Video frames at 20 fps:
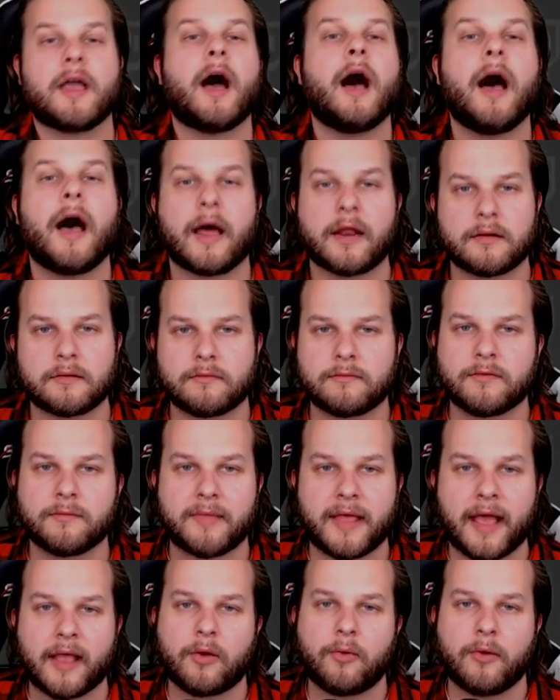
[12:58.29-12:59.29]
on from
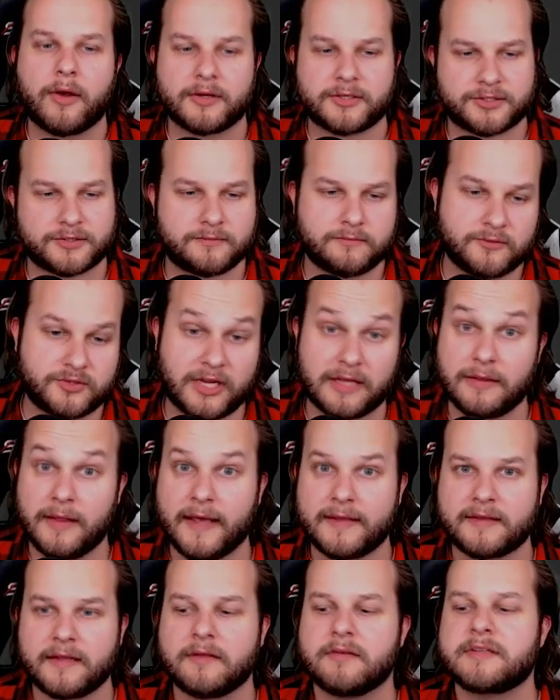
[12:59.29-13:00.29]
that question, which I
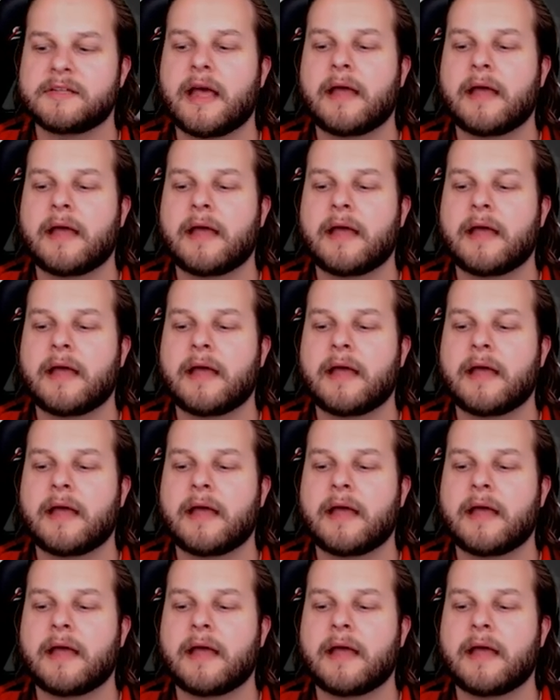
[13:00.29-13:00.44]
liked it.